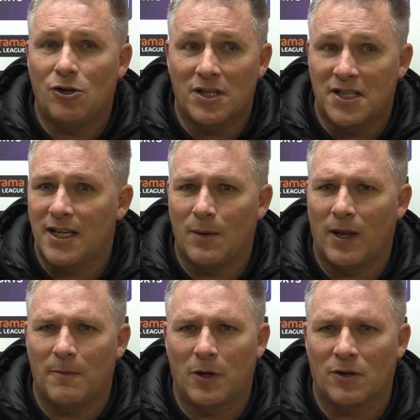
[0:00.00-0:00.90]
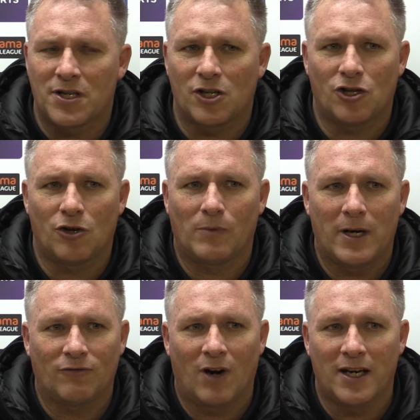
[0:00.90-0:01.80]
you can see why they've been on such a good
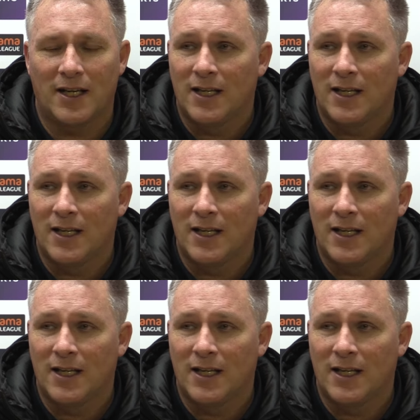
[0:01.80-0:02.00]
winning run,